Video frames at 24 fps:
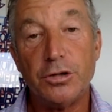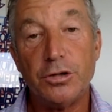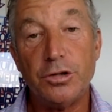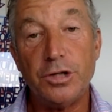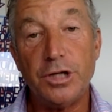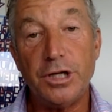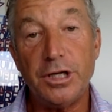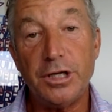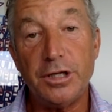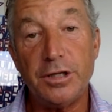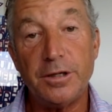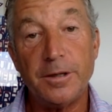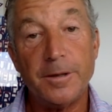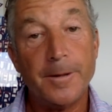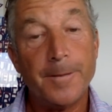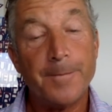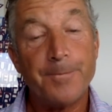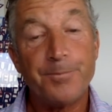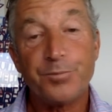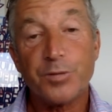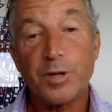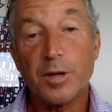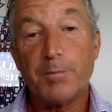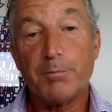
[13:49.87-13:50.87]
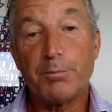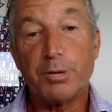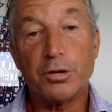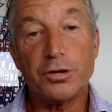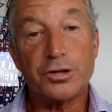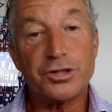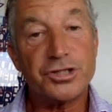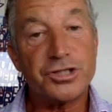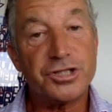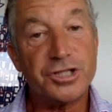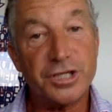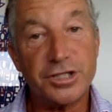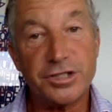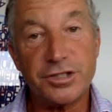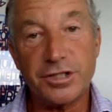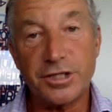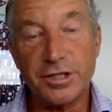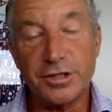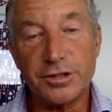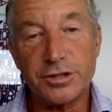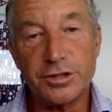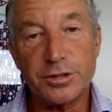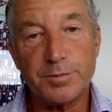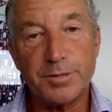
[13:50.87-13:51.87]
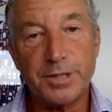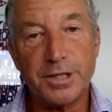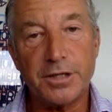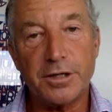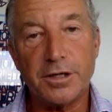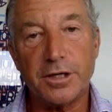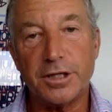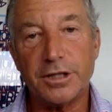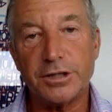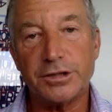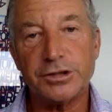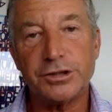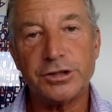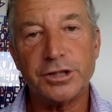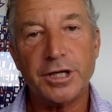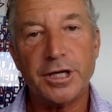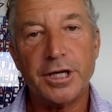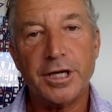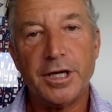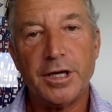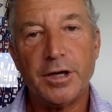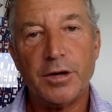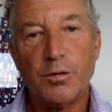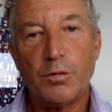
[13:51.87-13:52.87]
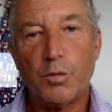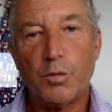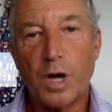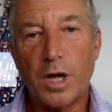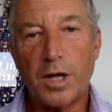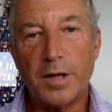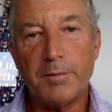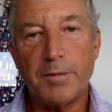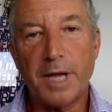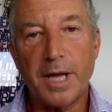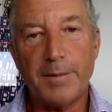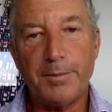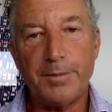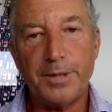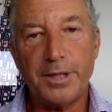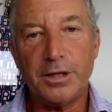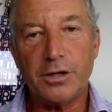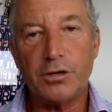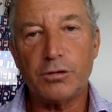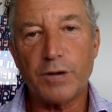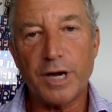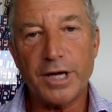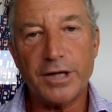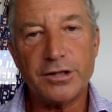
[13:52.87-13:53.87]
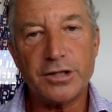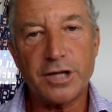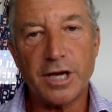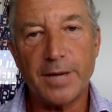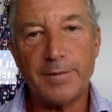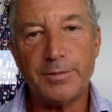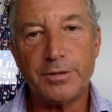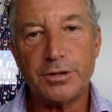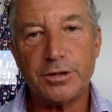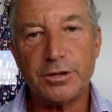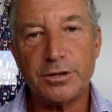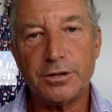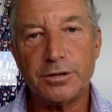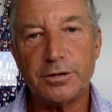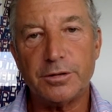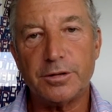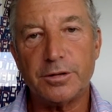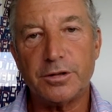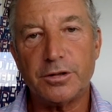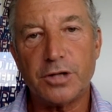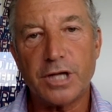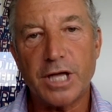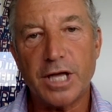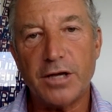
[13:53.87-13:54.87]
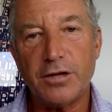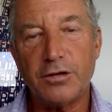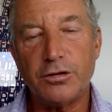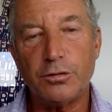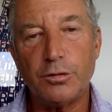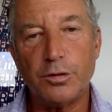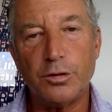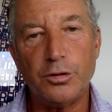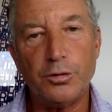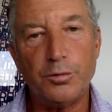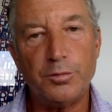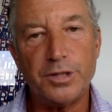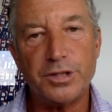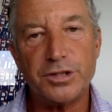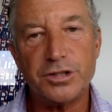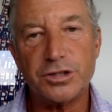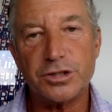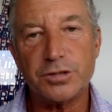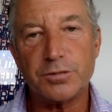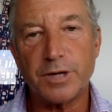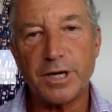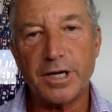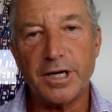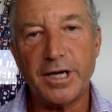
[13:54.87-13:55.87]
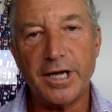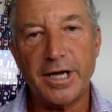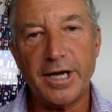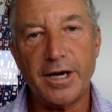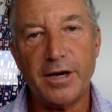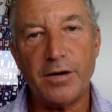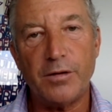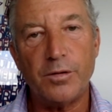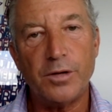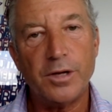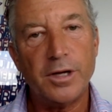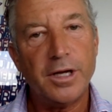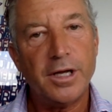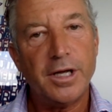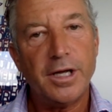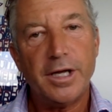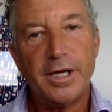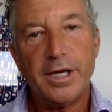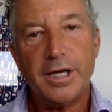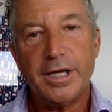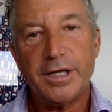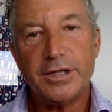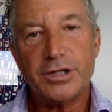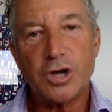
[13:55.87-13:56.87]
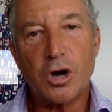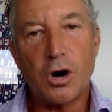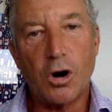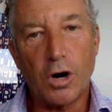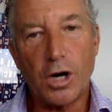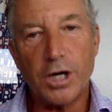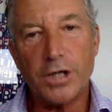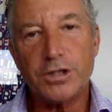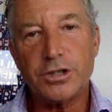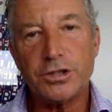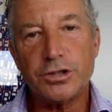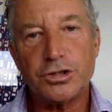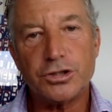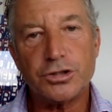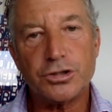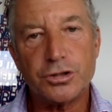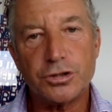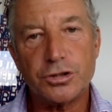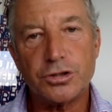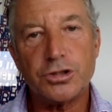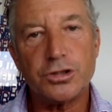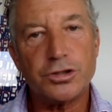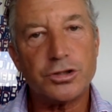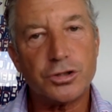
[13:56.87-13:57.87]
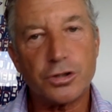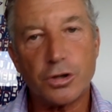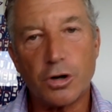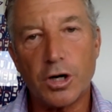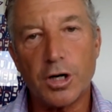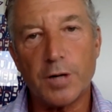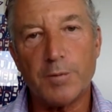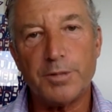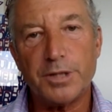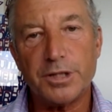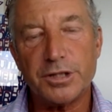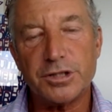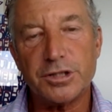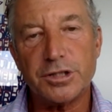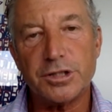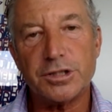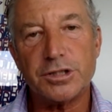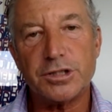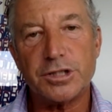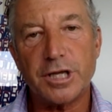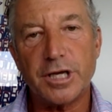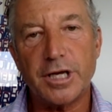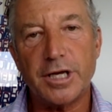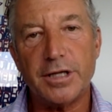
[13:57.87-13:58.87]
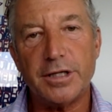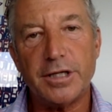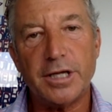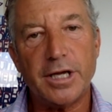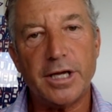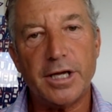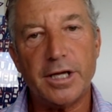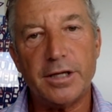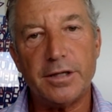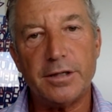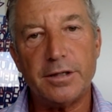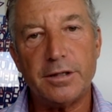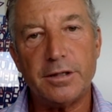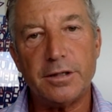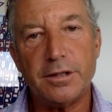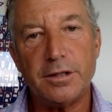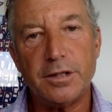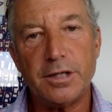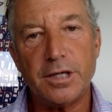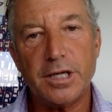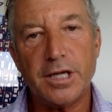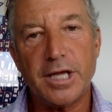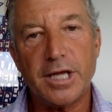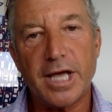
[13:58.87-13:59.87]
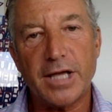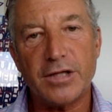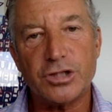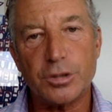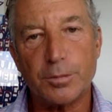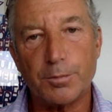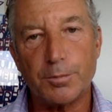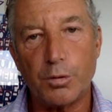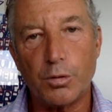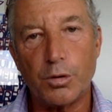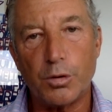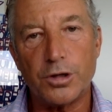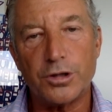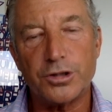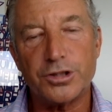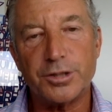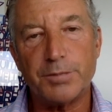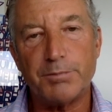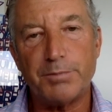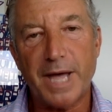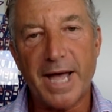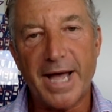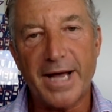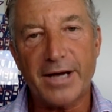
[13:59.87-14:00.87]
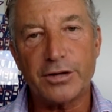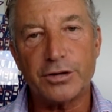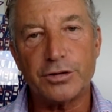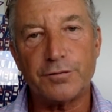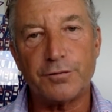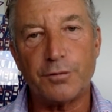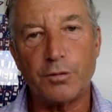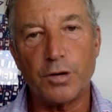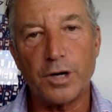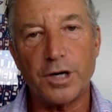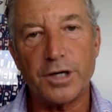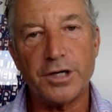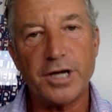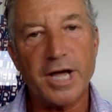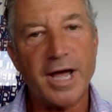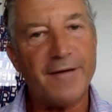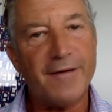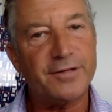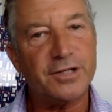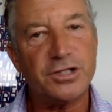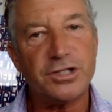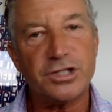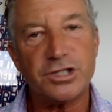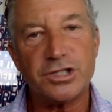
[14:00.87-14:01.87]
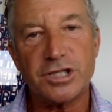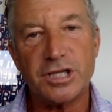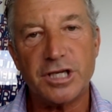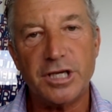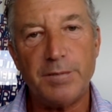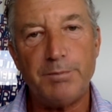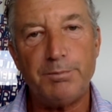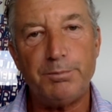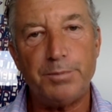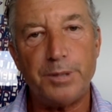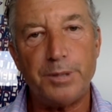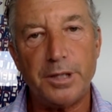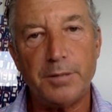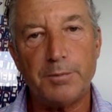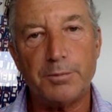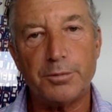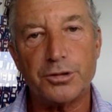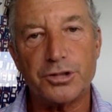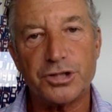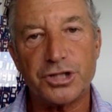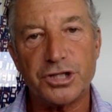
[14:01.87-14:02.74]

You need persistence because while it might be a great time to get into a new business right now, it's hard to to start a business and and get supporters and backers for it, and you have to just keep being